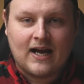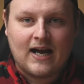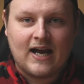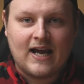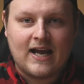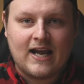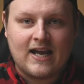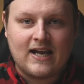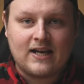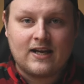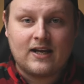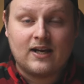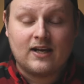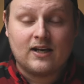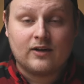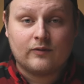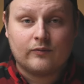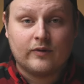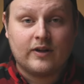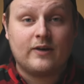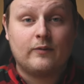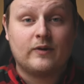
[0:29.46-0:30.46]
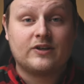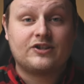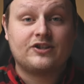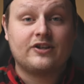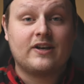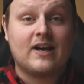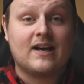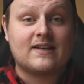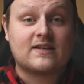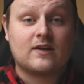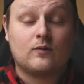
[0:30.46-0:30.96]
I really wish
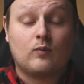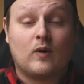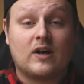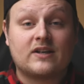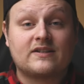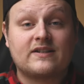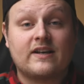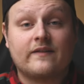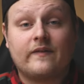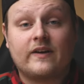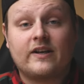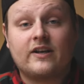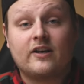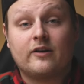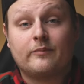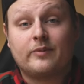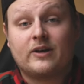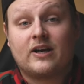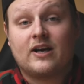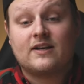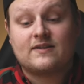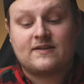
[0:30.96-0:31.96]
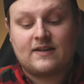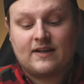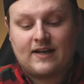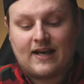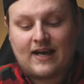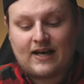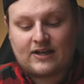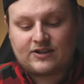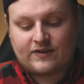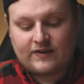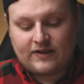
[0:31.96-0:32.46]
you guys could watch that video because it
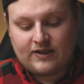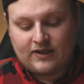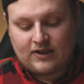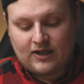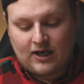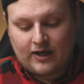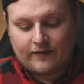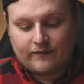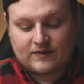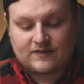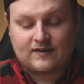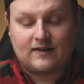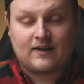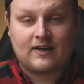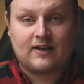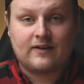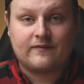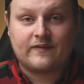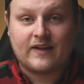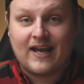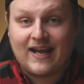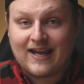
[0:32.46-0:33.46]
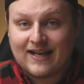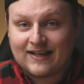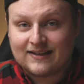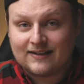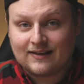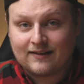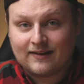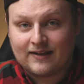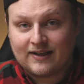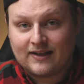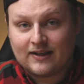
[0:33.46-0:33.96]
actually covers a lot of the
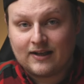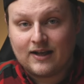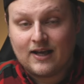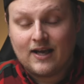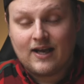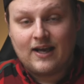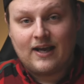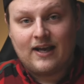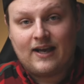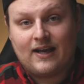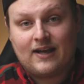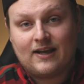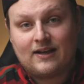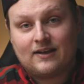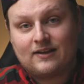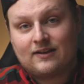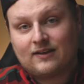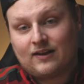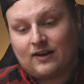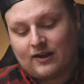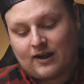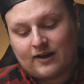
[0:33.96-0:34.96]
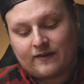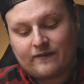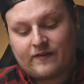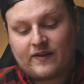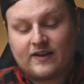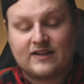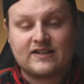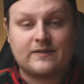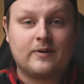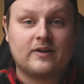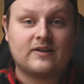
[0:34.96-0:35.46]
handling and a lot of
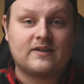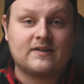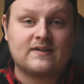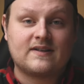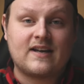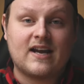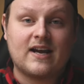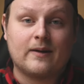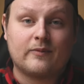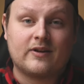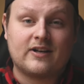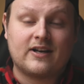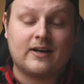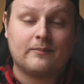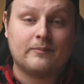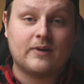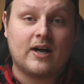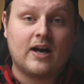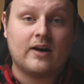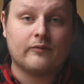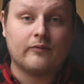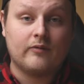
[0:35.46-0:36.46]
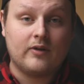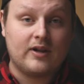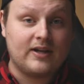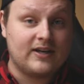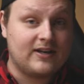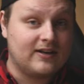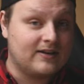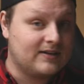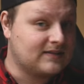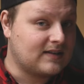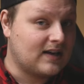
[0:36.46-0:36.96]
things about this camera that I'm not really
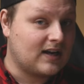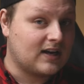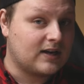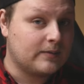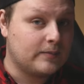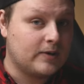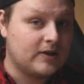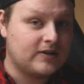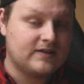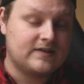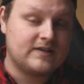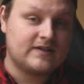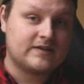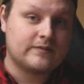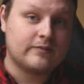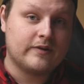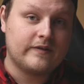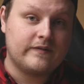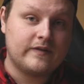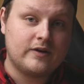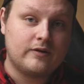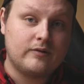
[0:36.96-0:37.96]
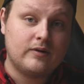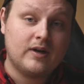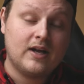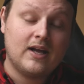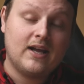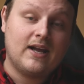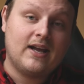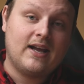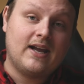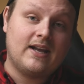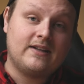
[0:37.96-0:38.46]
gonna talk about in this review.
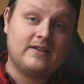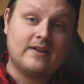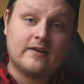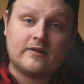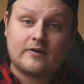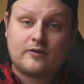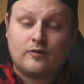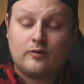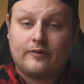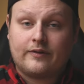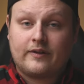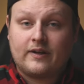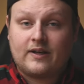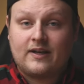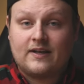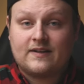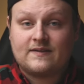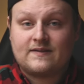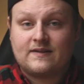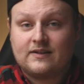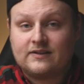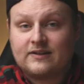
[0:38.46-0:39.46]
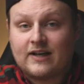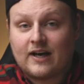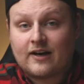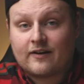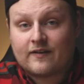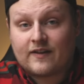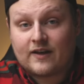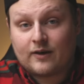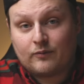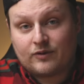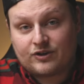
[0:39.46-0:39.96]
And the other cool thing is the
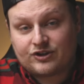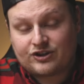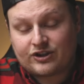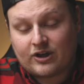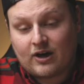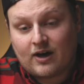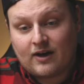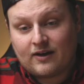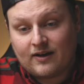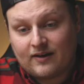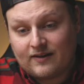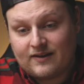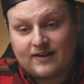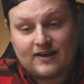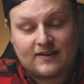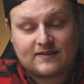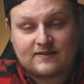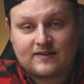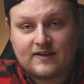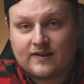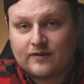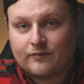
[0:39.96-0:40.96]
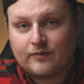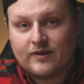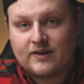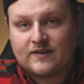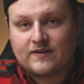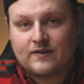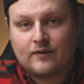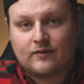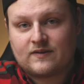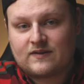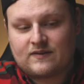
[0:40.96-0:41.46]
entire thing was shot on the X-T3,
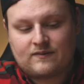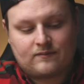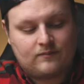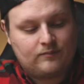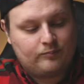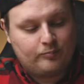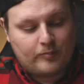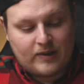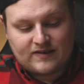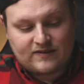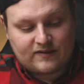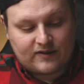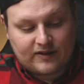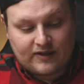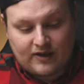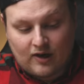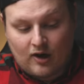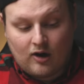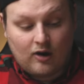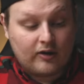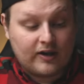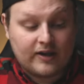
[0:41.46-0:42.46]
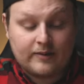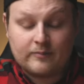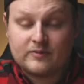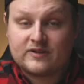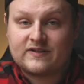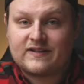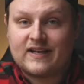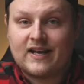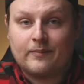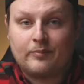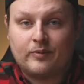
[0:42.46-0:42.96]
so it's basically all
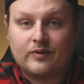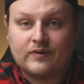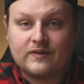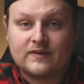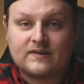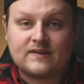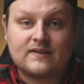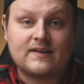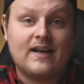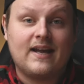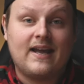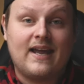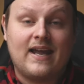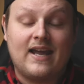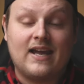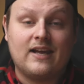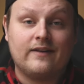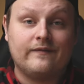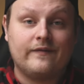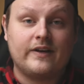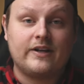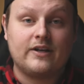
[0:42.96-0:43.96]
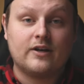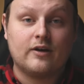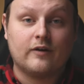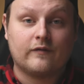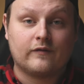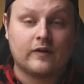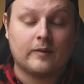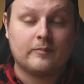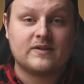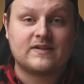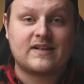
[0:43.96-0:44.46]
image samples and video
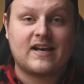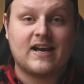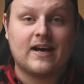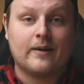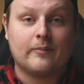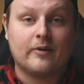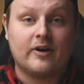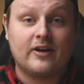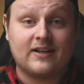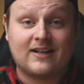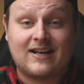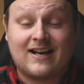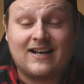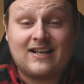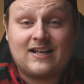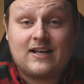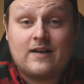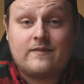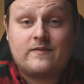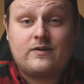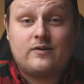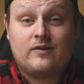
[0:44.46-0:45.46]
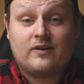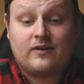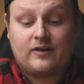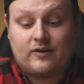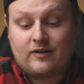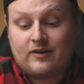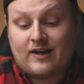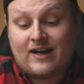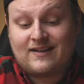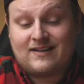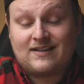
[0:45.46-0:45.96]
from this camera, and it kind of gives you a
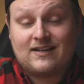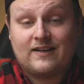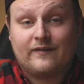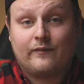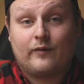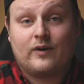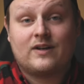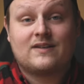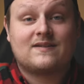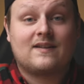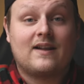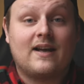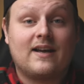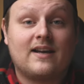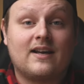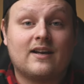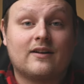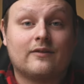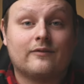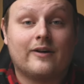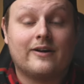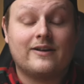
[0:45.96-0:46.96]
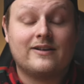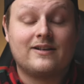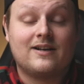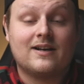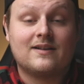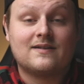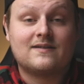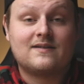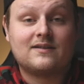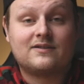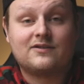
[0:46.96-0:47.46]
good idea of what it's like in a run and
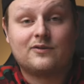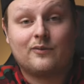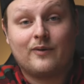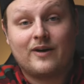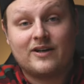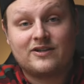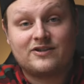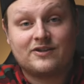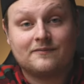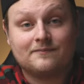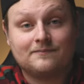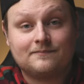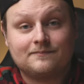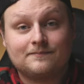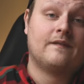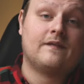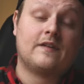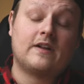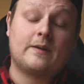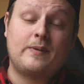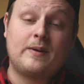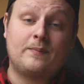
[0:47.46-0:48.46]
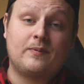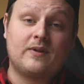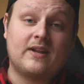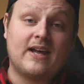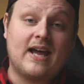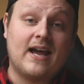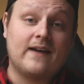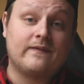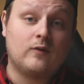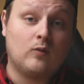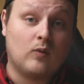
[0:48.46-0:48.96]
gun situation. For the people
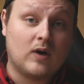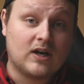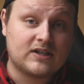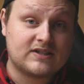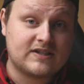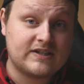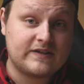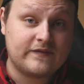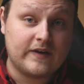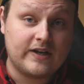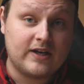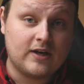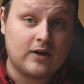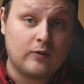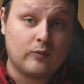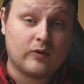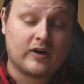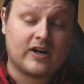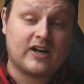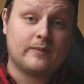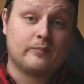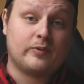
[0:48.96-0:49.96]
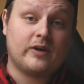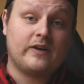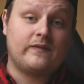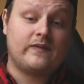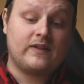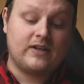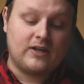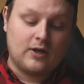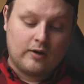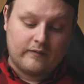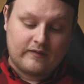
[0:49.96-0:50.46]
that haven't watched this video, we're gonna
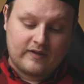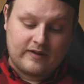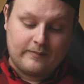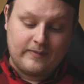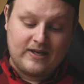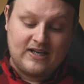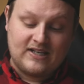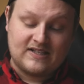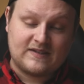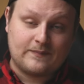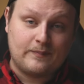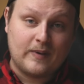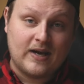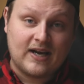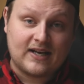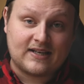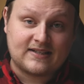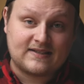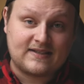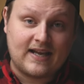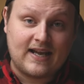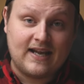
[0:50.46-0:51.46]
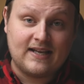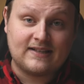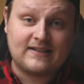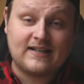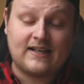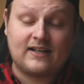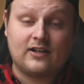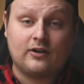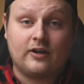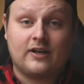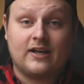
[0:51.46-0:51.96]
briefly go over the main specs and
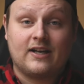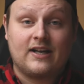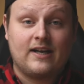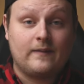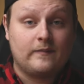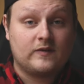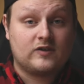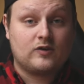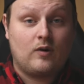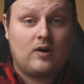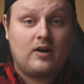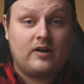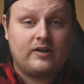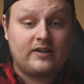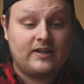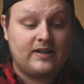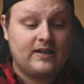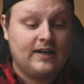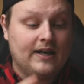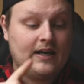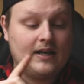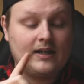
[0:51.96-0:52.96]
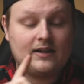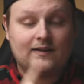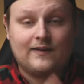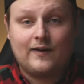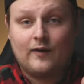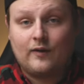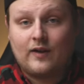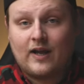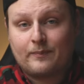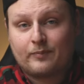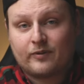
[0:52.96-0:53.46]
take a look at image quality,
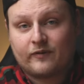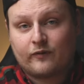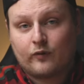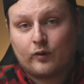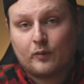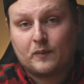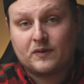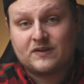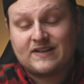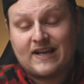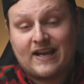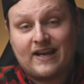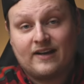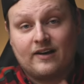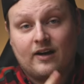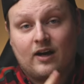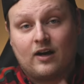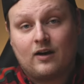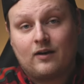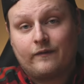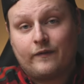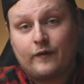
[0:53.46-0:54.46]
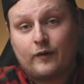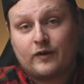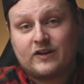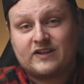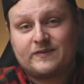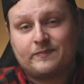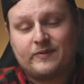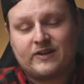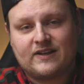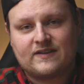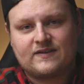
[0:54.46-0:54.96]
low light performance, and
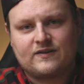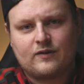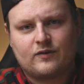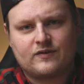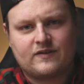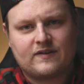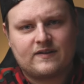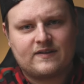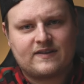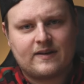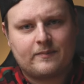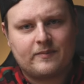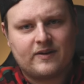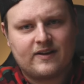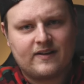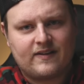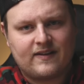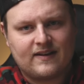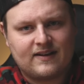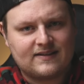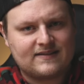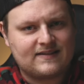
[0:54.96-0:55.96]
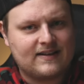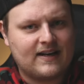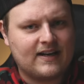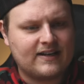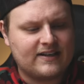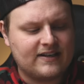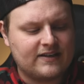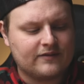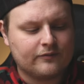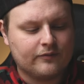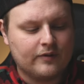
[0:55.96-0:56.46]
autofocus, because those are some of the things that I
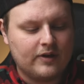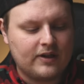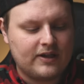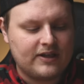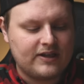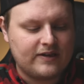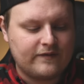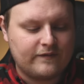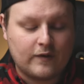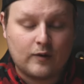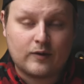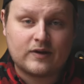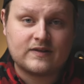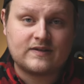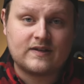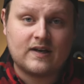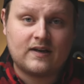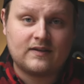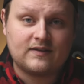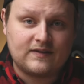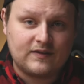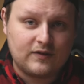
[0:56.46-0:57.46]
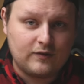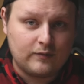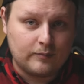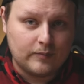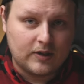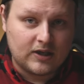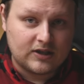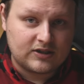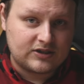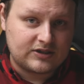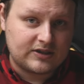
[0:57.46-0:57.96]
didn't really focus on too
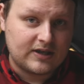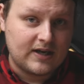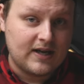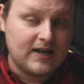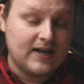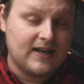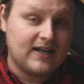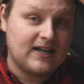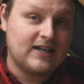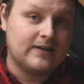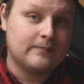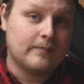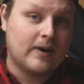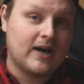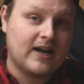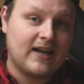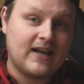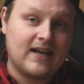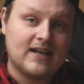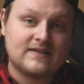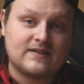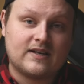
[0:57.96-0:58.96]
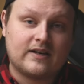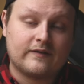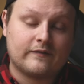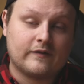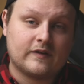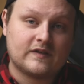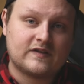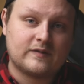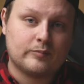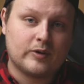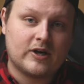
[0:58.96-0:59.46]
much in my hands-on
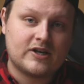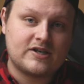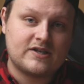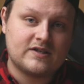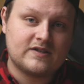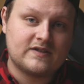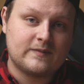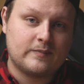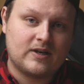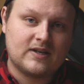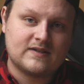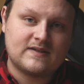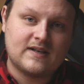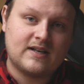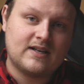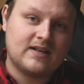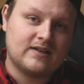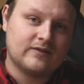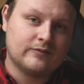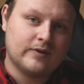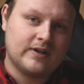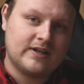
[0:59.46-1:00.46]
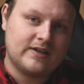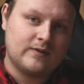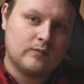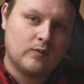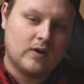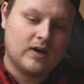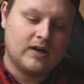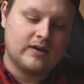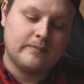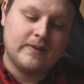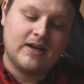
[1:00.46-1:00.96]
first impressions because I didn't really
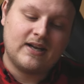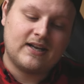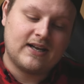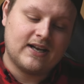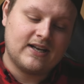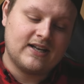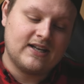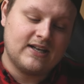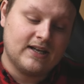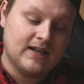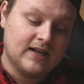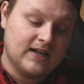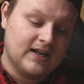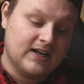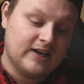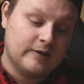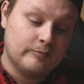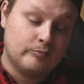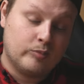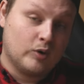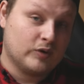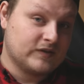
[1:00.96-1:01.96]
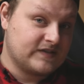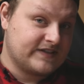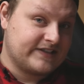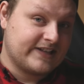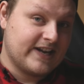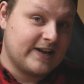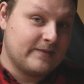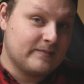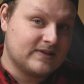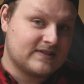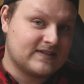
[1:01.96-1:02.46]
want to make any bold
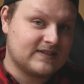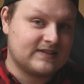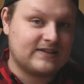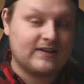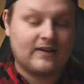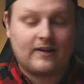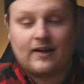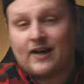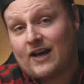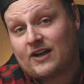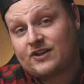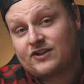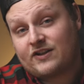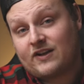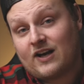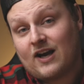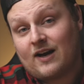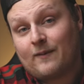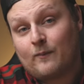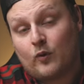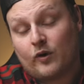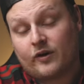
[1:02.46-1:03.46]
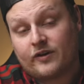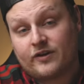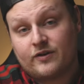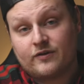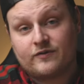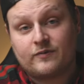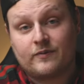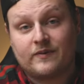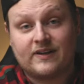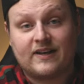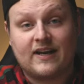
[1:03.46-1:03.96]
statements until I actually got more use with